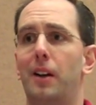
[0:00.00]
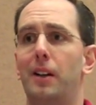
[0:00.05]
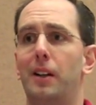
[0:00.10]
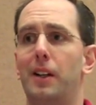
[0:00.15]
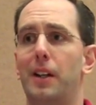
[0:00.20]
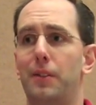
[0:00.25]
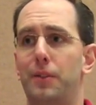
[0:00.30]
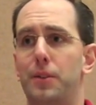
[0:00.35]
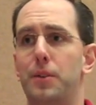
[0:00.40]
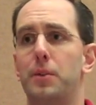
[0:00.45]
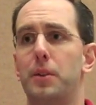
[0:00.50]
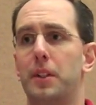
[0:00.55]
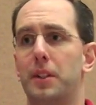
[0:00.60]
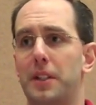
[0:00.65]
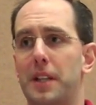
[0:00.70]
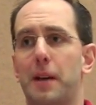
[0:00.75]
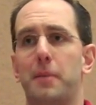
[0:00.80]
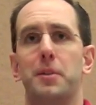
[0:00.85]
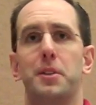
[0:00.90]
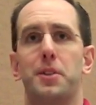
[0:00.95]
if you
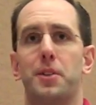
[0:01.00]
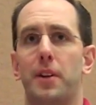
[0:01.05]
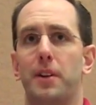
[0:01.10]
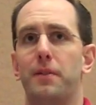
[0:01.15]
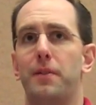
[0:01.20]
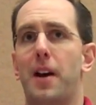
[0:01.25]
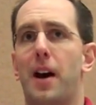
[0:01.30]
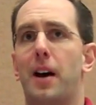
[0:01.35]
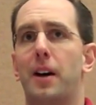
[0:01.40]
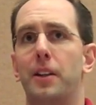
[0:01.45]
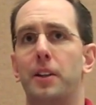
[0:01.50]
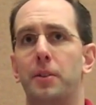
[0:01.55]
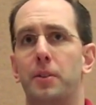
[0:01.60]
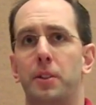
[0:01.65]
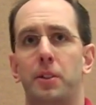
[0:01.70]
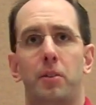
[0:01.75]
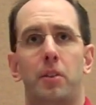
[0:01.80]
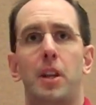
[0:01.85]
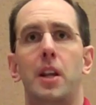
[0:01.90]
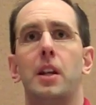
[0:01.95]
can demonstrate value
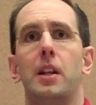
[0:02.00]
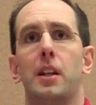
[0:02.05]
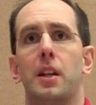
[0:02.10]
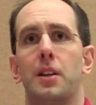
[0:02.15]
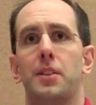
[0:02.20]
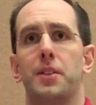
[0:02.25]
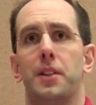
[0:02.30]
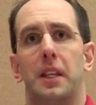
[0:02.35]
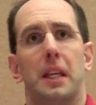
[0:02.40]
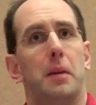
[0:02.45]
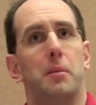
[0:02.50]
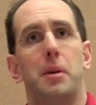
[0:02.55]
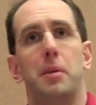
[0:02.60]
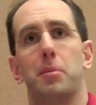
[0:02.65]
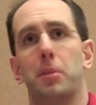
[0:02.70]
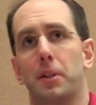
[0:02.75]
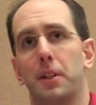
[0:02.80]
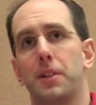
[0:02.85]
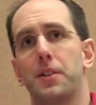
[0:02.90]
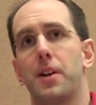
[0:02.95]
and uniqueness and get
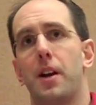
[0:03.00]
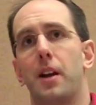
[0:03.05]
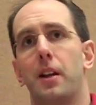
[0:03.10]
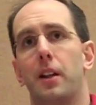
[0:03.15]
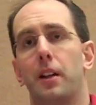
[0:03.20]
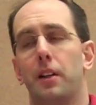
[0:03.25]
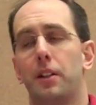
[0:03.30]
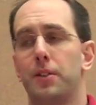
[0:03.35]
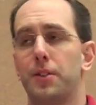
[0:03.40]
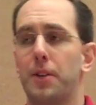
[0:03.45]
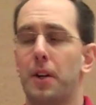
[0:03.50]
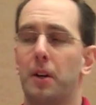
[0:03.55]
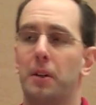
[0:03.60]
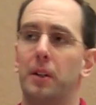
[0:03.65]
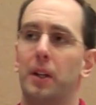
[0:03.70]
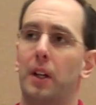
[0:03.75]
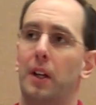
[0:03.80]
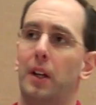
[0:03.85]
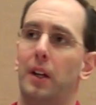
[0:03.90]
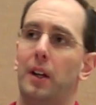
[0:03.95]
people excited. And
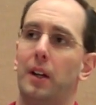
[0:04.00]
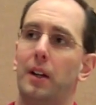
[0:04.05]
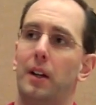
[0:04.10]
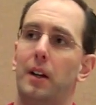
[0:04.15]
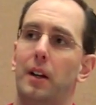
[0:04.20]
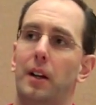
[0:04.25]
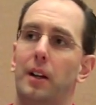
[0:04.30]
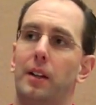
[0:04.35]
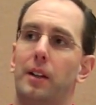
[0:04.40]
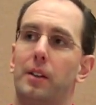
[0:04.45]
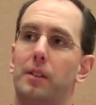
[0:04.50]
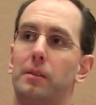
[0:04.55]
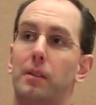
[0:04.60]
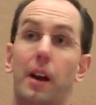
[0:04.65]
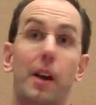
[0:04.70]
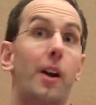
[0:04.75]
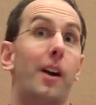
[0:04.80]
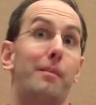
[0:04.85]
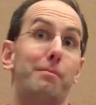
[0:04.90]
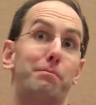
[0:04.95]
so,
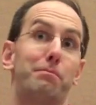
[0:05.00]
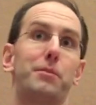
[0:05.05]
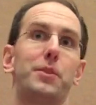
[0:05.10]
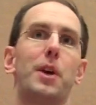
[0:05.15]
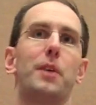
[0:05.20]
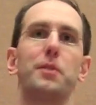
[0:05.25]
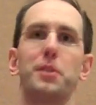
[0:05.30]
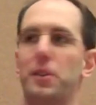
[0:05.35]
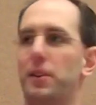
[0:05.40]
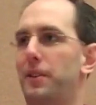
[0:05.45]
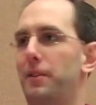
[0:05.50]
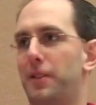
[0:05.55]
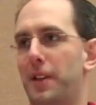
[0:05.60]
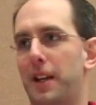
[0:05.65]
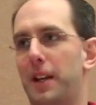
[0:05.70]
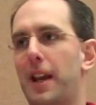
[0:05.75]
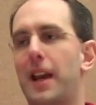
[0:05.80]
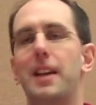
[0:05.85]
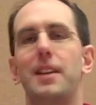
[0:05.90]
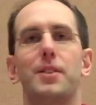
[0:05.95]
I selfishly
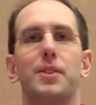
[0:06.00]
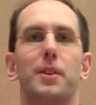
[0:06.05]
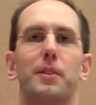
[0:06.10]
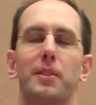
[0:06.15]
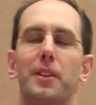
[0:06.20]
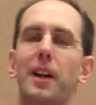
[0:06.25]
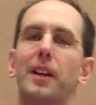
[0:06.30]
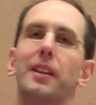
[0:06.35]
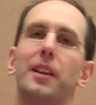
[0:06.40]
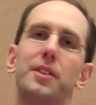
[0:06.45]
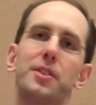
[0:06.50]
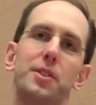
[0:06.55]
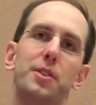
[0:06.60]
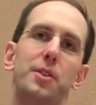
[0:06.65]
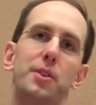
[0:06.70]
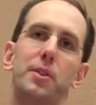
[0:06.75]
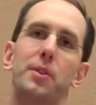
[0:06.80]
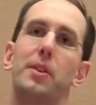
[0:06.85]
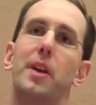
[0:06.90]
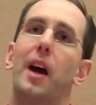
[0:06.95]
think, hey, Silverlight lets
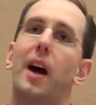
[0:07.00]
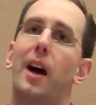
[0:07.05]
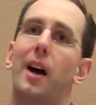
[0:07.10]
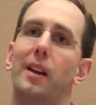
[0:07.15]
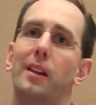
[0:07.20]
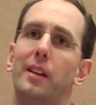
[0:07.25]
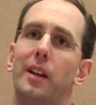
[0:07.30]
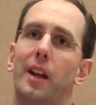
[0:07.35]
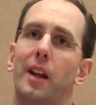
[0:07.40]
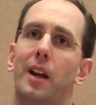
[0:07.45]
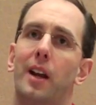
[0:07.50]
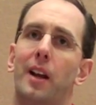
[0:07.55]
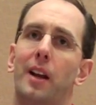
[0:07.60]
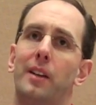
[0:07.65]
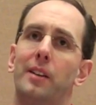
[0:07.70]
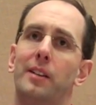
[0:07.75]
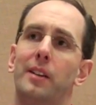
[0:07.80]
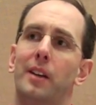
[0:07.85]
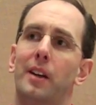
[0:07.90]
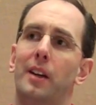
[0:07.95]
you do that,
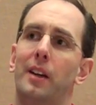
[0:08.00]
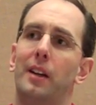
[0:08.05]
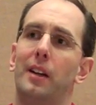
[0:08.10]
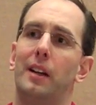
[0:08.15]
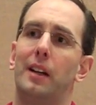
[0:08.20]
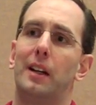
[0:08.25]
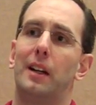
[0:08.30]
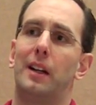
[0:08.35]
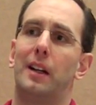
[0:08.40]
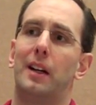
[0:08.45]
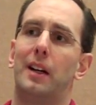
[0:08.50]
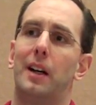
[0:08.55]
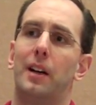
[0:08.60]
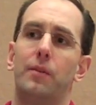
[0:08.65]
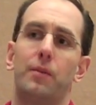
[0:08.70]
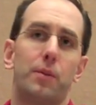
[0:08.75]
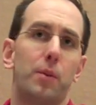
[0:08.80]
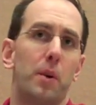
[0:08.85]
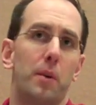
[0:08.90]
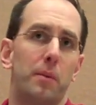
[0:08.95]
and
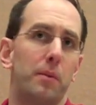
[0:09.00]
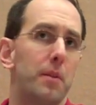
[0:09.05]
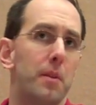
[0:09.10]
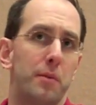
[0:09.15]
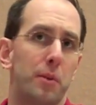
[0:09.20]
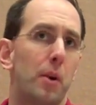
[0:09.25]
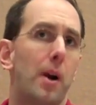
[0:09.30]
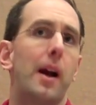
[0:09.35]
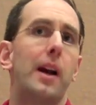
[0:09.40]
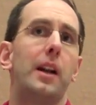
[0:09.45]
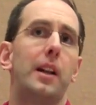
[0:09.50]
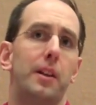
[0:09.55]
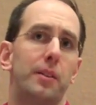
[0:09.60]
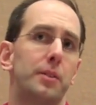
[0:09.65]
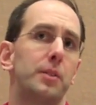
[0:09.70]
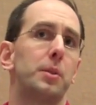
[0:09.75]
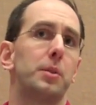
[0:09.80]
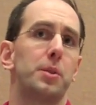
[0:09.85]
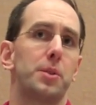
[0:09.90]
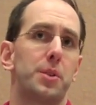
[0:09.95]
for a variety
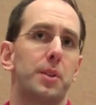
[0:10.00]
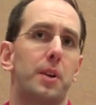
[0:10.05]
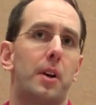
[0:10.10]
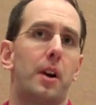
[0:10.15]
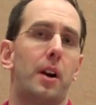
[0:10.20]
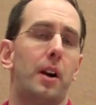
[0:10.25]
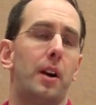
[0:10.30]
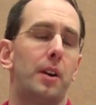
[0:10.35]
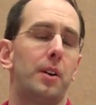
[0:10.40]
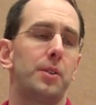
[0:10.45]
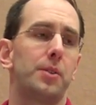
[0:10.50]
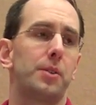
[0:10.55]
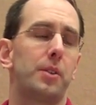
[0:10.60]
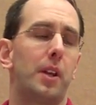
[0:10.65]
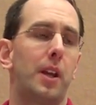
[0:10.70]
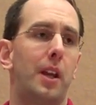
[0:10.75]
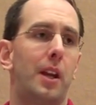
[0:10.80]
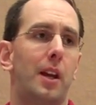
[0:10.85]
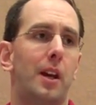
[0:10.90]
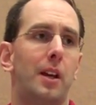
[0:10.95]
of cool scenarios.
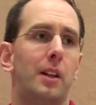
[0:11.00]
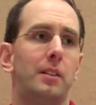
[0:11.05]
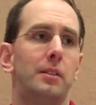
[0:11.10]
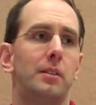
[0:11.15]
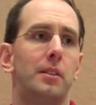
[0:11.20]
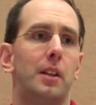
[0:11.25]
And